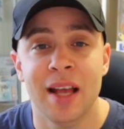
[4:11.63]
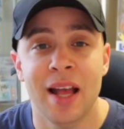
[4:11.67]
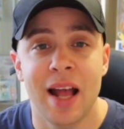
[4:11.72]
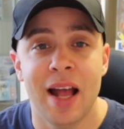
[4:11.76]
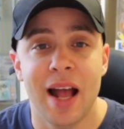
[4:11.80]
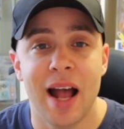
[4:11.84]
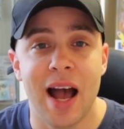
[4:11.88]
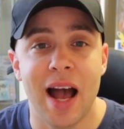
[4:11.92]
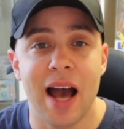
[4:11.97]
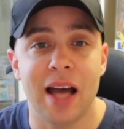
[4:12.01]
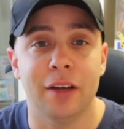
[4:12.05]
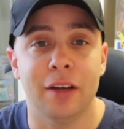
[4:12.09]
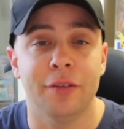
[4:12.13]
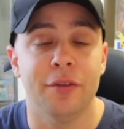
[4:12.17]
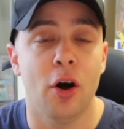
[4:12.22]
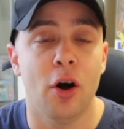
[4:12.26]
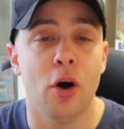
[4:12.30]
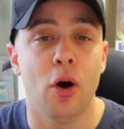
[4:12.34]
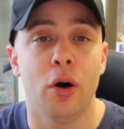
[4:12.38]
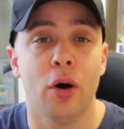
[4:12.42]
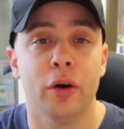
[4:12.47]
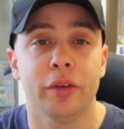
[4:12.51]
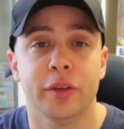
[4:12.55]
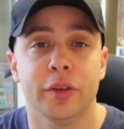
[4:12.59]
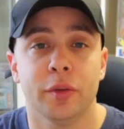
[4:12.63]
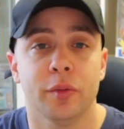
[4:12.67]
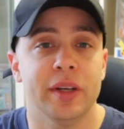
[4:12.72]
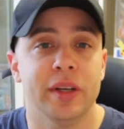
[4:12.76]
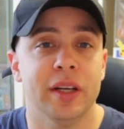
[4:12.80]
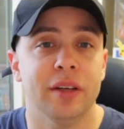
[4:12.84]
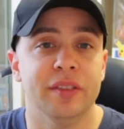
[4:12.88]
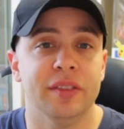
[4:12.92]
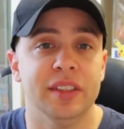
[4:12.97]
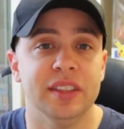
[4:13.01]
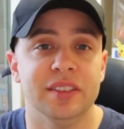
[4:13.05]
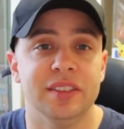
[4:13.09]
out of all 3
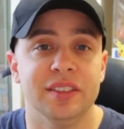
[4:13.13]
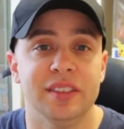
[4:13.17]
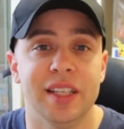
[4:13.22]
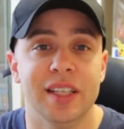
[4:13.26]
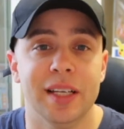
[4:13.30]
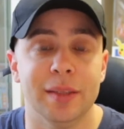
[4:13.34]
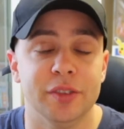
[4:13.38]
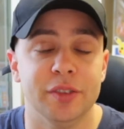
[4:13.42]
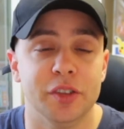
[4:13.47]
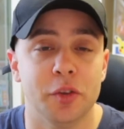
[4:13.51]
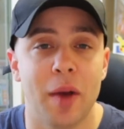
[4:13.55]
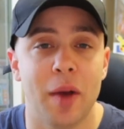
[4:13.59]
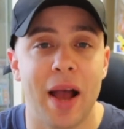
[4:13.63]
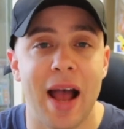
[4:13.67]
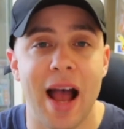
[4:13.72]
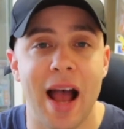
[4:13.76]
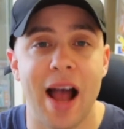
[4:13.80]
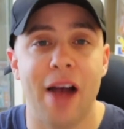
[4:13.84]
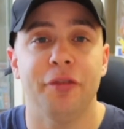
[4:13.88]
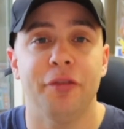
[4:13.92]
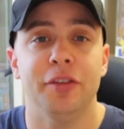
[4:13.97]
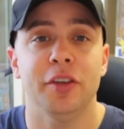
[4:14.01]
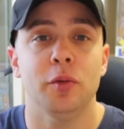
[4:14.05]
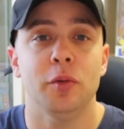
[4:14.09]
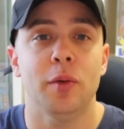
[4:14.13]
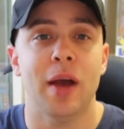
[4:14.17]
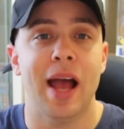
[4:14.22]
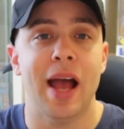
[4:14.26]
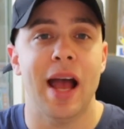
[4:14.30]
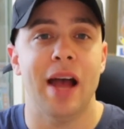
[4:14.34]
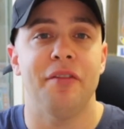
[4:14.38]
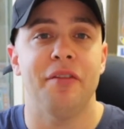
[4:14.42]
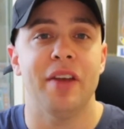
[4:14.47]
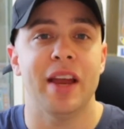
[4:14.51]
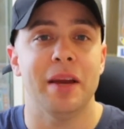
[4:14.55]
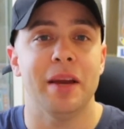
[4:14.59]
of these tips. You have to
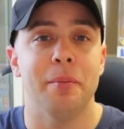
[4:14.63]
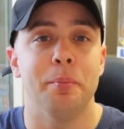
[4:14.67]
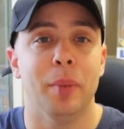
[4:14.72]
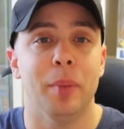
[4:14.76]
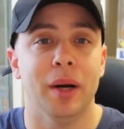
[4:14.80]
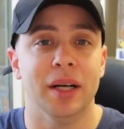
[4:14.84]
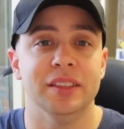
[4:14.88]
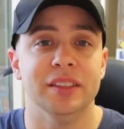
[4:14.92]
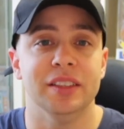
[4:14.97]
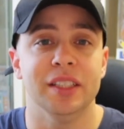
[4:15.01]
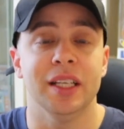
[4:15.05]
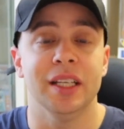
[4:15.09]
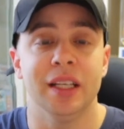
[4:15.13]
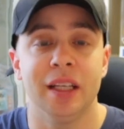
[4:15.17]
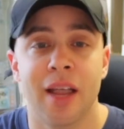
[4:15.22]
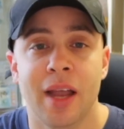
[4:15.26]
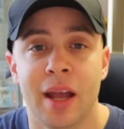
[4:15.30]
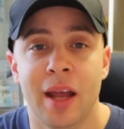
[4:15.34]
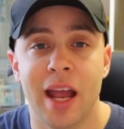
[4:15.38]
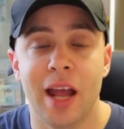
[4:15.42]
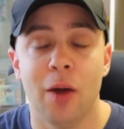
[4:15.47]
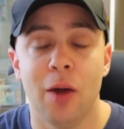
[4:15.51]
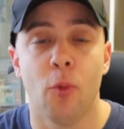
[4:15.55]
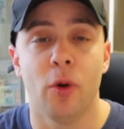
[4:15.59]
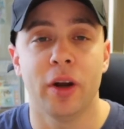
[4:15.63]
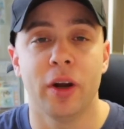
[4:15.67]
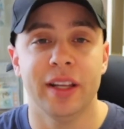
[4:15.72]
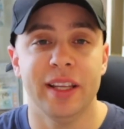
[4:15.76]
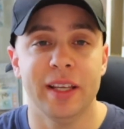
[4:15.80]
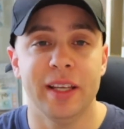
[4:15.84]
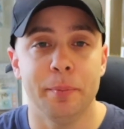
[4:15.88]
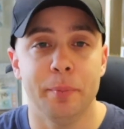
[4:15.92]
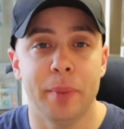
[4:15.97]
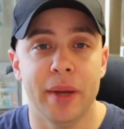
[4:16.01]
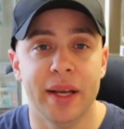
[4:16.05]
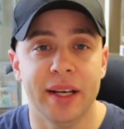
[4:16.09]
have a budget. And one of the
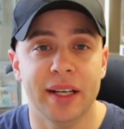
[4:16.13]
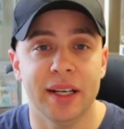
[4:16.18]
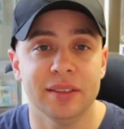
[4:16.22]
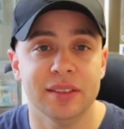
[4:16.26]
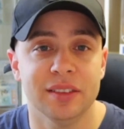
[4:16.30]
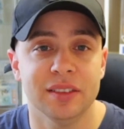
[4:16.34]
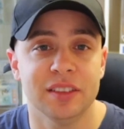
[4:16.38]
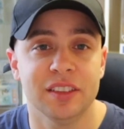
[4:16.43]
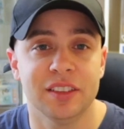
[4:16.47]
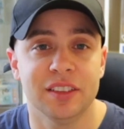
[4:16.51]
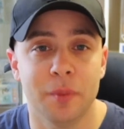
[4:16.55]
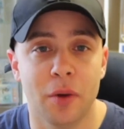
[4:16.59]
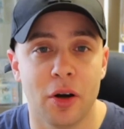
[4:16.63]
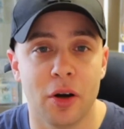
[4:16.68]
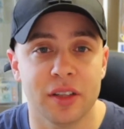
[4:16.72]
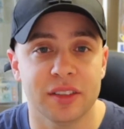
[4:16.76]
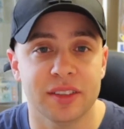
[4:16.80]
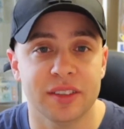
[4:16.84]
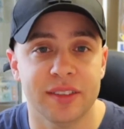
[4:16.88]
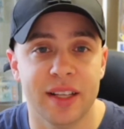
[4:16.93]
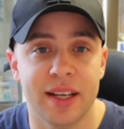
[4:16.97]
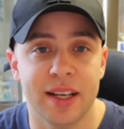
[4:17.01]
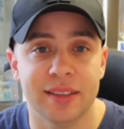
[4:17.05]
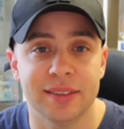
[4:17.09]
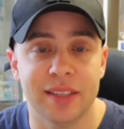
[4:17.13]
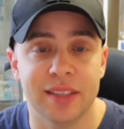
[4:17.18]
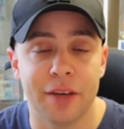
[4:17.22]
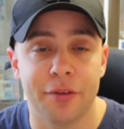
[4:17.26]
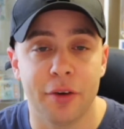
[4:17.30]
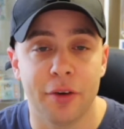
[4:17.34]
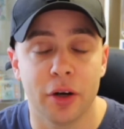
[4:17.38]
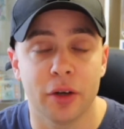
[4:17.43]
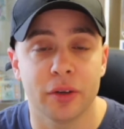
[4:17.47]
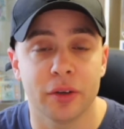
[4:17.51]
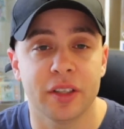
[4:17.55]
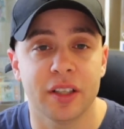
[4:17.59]
biggest and smartest things I've
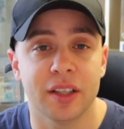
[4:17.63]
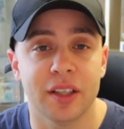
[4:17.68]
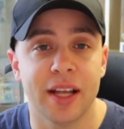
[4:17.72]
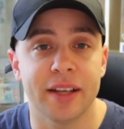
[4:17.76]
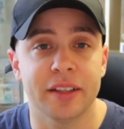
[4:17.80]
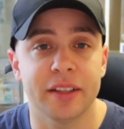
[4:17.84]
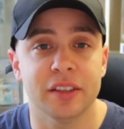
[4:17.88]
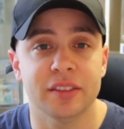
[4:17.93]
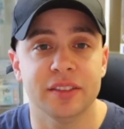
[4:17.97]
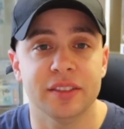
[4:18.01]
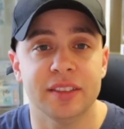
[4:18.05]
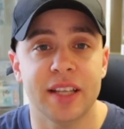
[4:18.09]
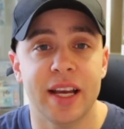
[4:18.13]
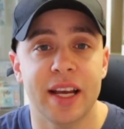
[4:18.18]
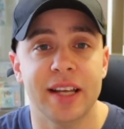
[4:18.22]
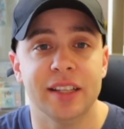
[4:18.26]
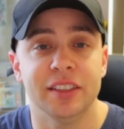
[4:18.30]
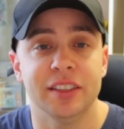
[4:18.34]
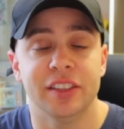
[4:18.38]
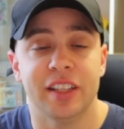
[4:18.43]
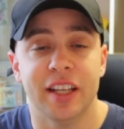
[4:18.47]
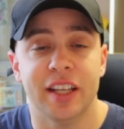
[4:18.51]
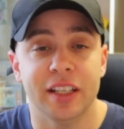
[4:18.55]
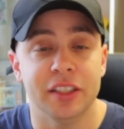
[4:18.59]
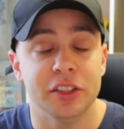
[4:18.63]
heard collectors say is that you